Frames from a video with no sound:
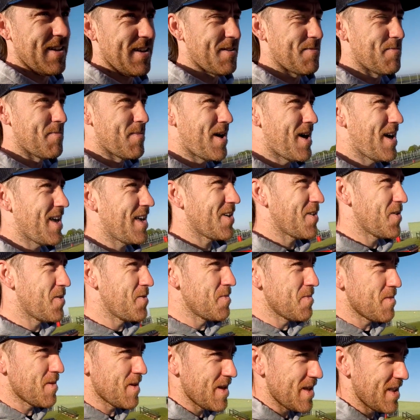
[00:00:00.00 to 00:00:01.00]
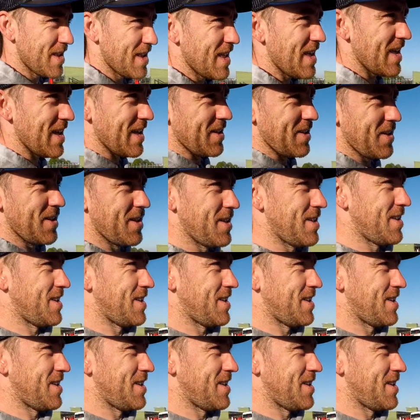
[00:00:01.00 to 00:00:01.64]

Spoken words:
My good mate Neil